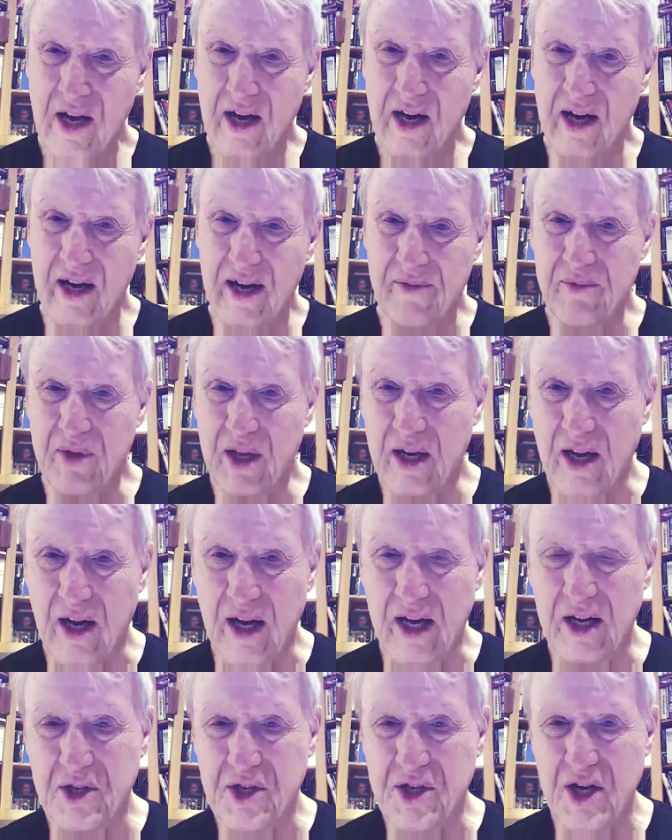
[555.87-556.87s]

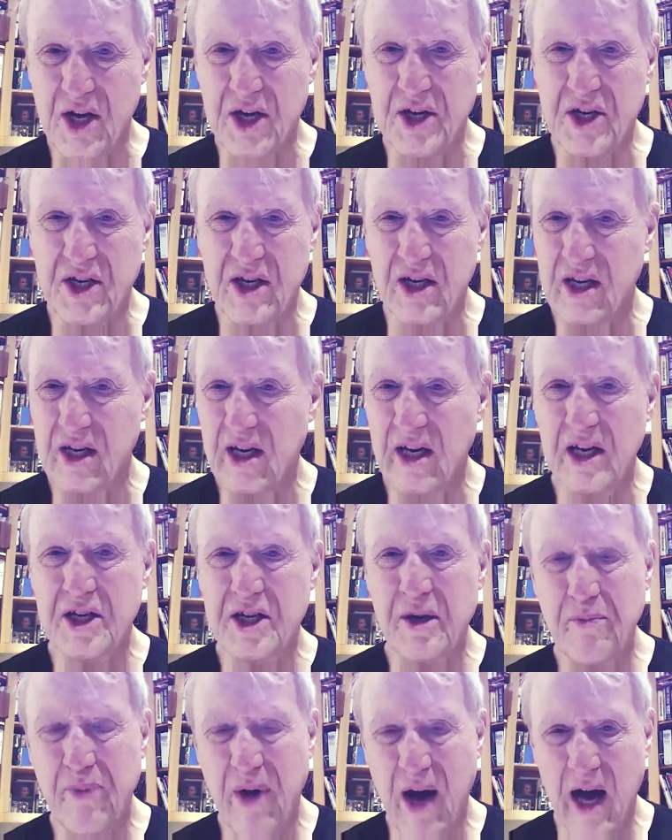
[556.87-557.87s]
It
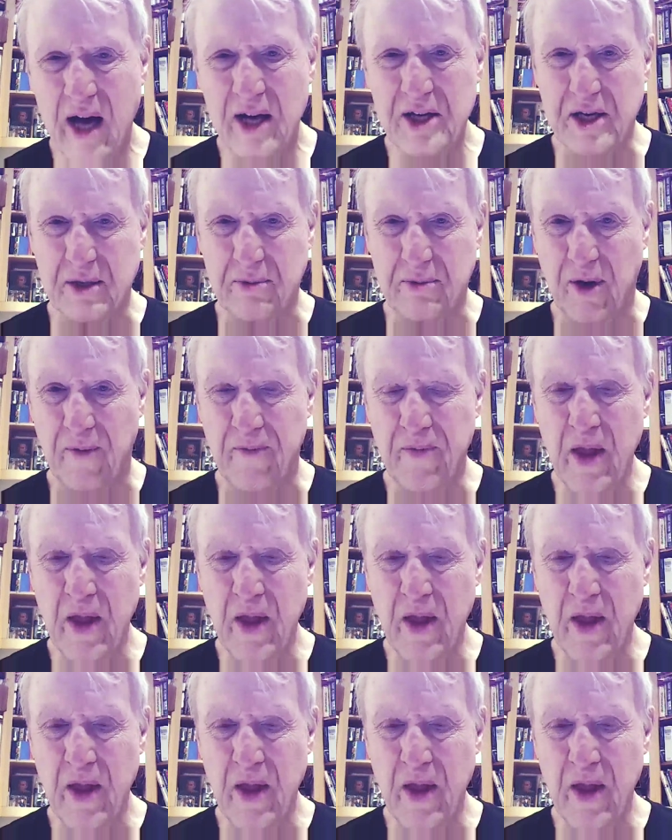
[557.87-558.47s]
isn't possible.